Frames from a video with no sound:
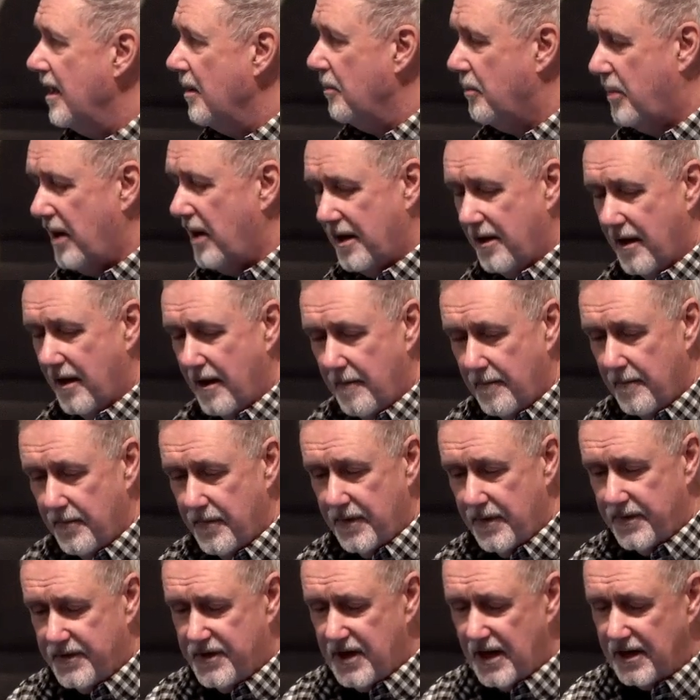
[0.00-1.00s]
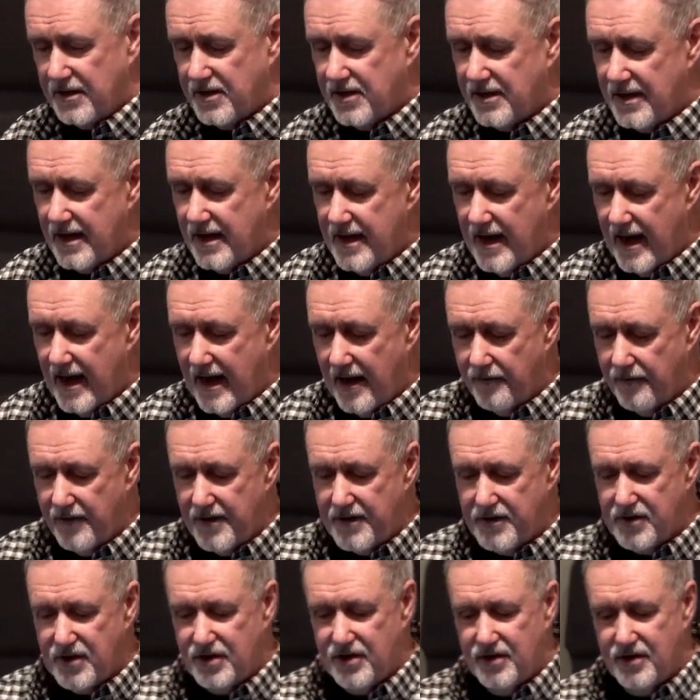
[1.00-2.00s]
But just the
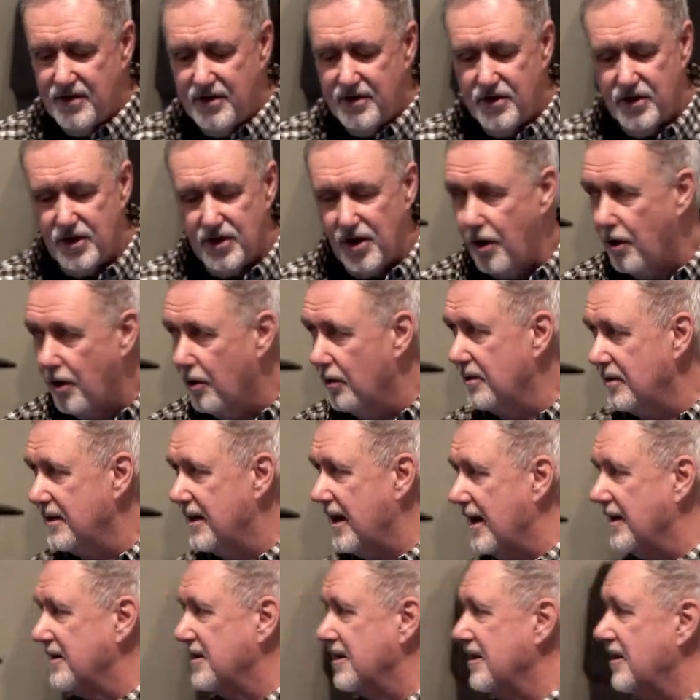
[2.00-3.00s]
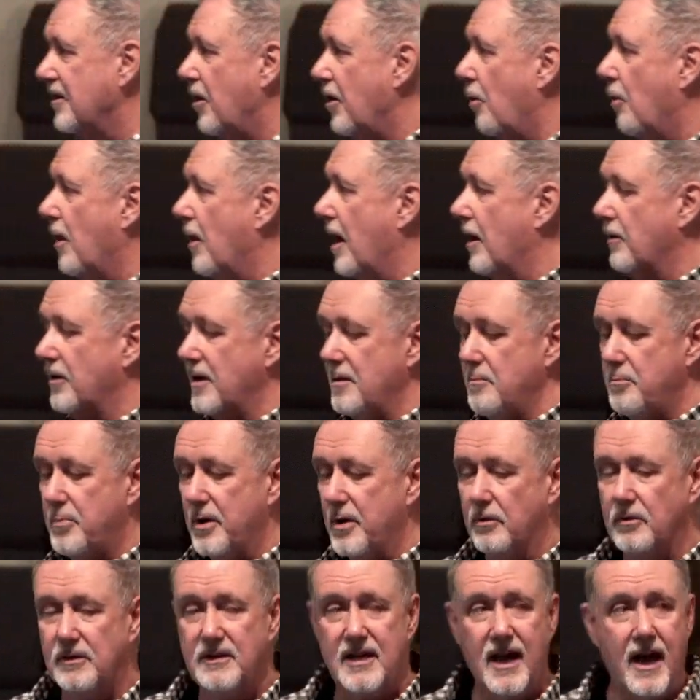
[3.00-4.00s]
average Joe doesn't go out and
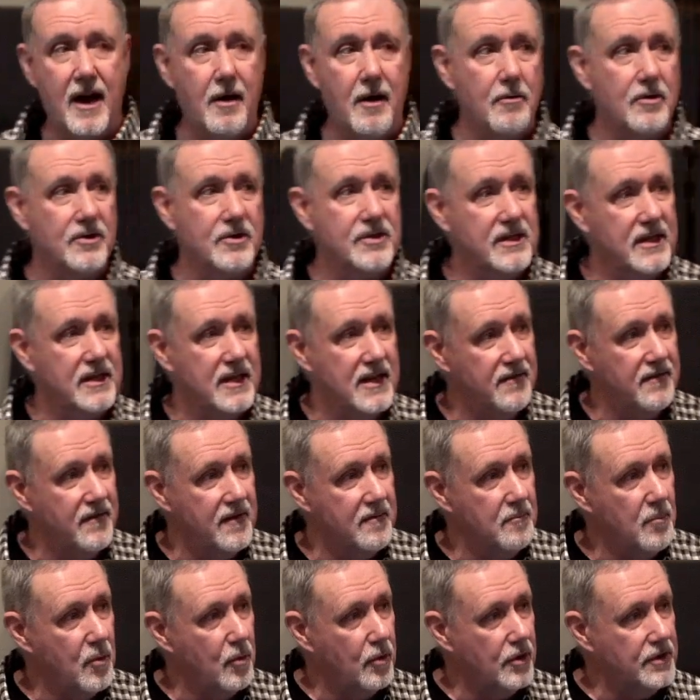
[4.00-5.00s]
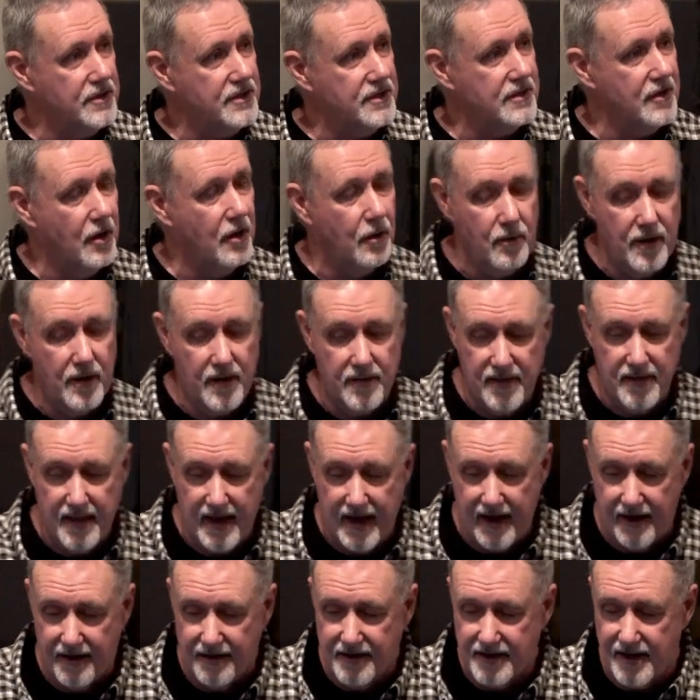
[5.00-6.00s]
build towers, even more so in
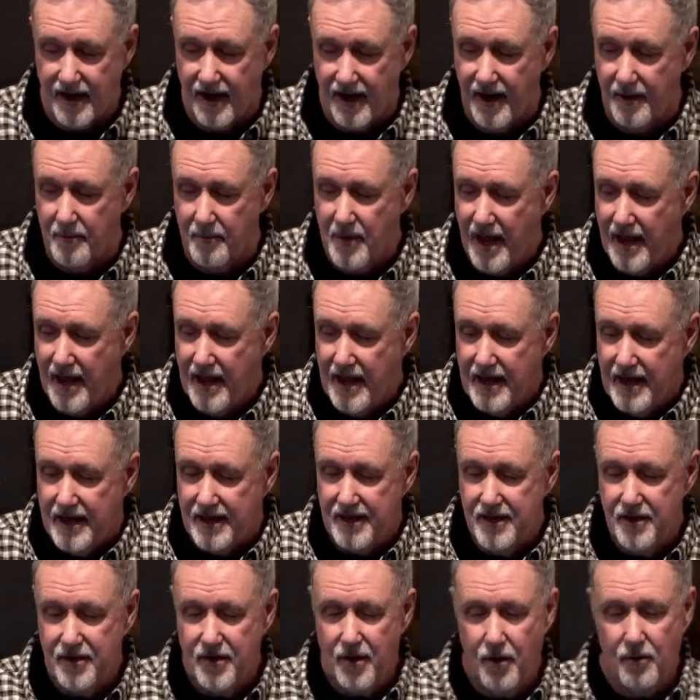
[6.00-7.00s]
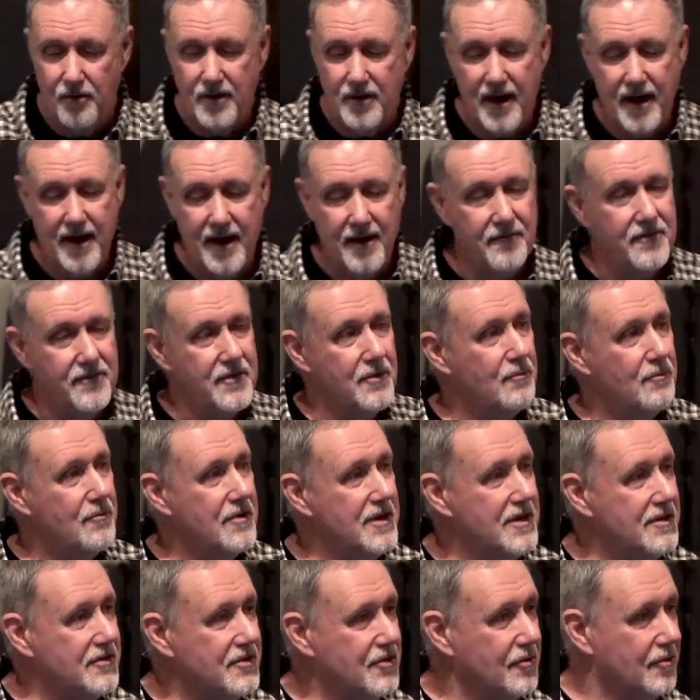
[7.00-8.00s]
their time. You don't have the
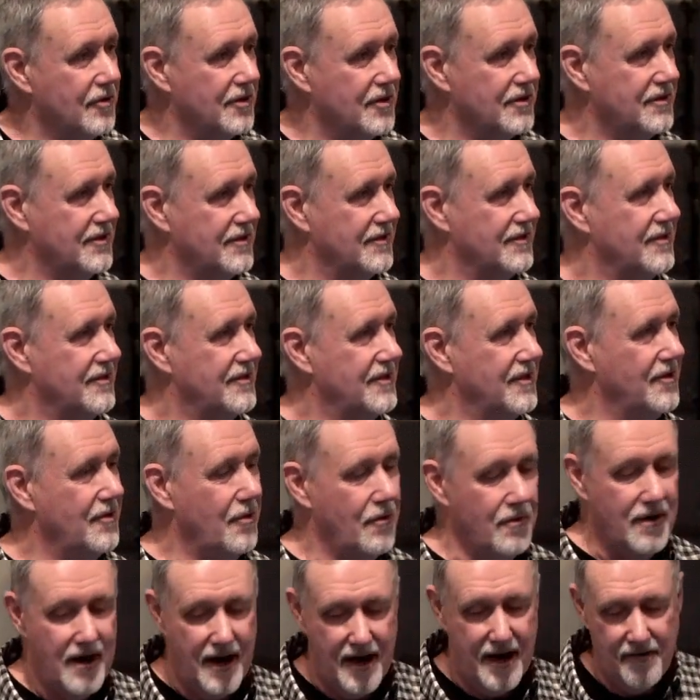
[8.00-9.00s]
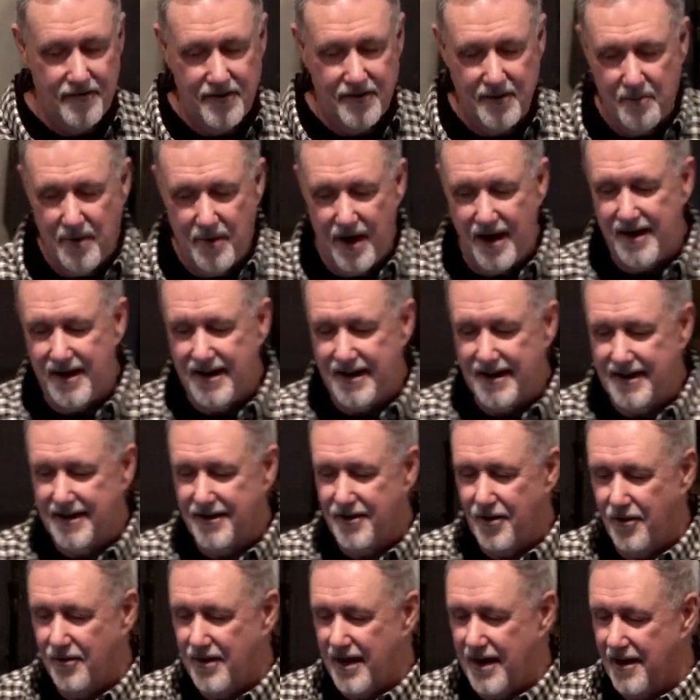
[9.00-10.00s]
resources, you don't have the money, you
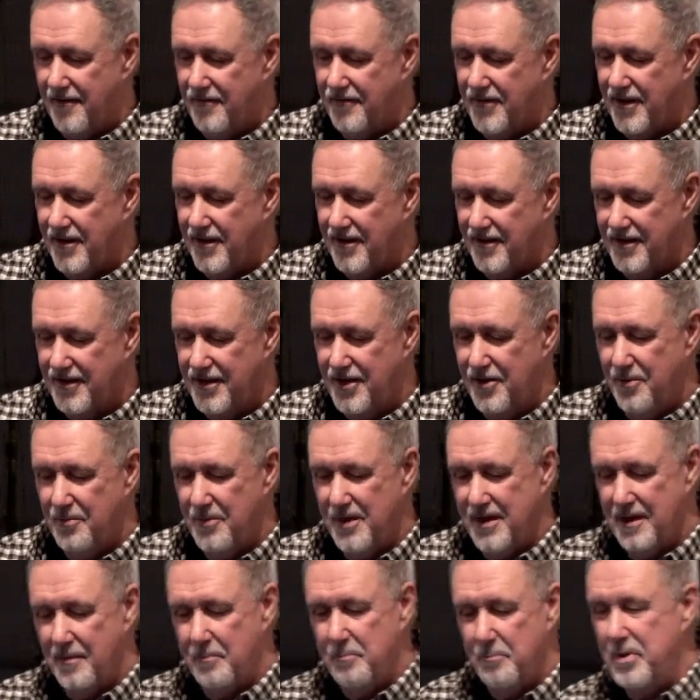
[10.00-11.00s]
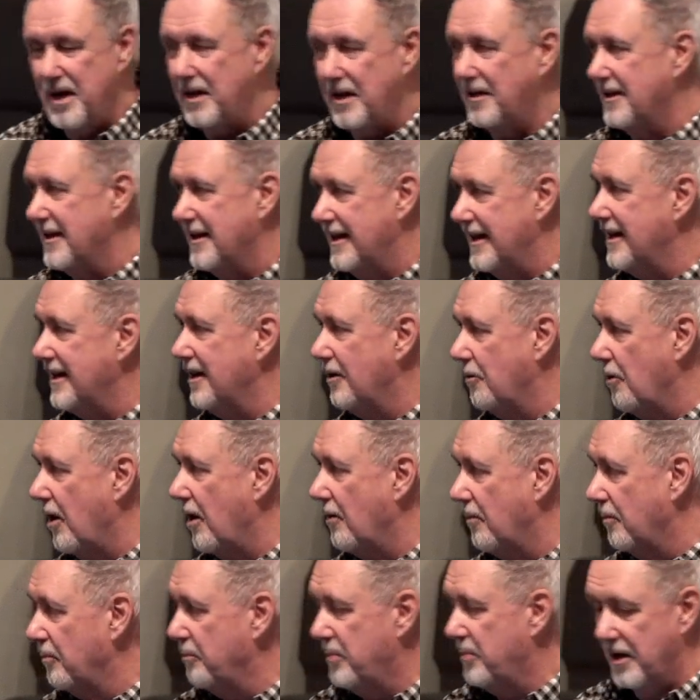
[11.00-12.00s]
don't have the human ability to go
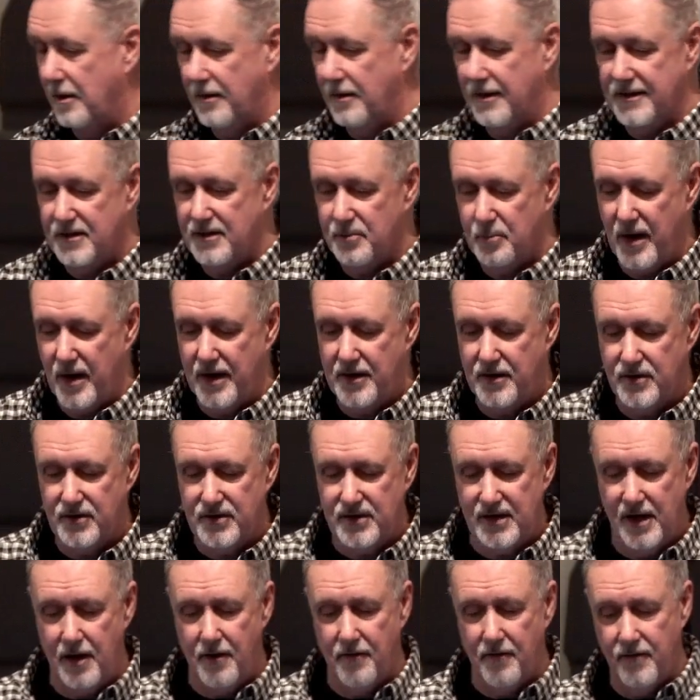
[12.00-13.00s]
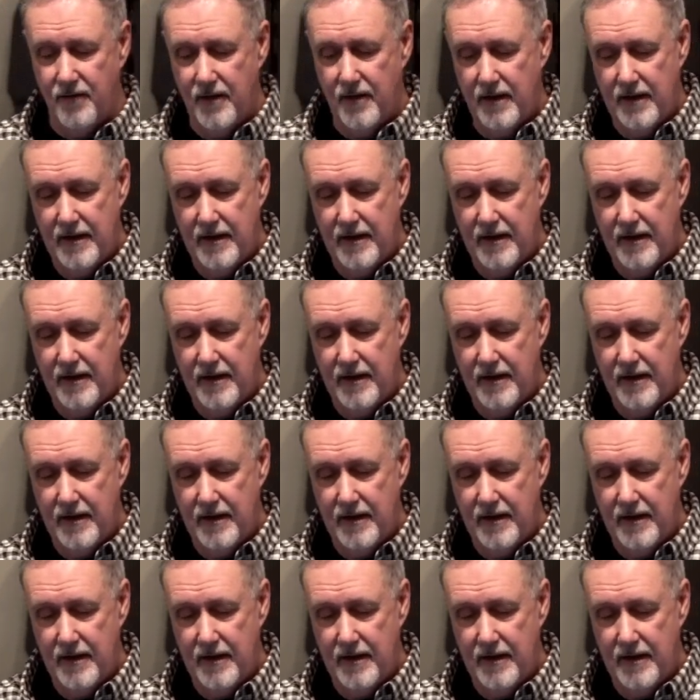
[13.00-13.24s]
out and build this by yourself.